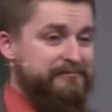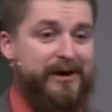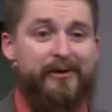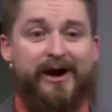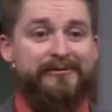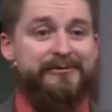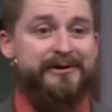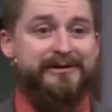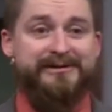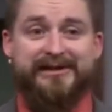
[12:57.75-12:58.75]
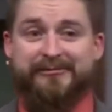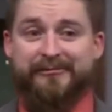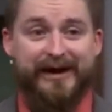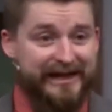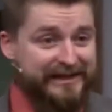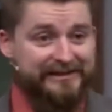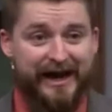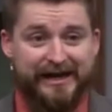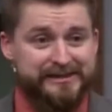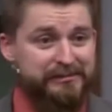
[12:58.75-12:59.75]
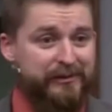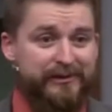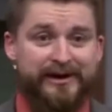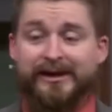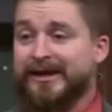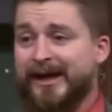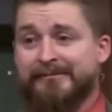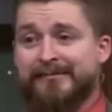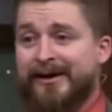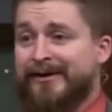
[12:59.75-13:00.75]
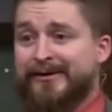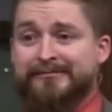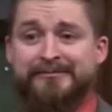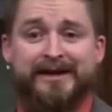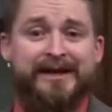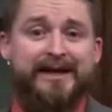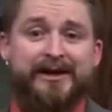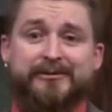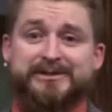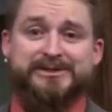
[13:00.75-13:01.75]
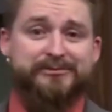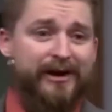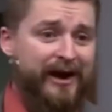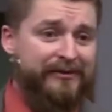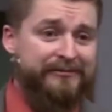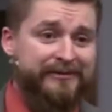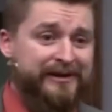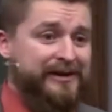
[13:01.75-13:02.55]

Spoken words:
My wife didn't recognize me when I came home. It was rough.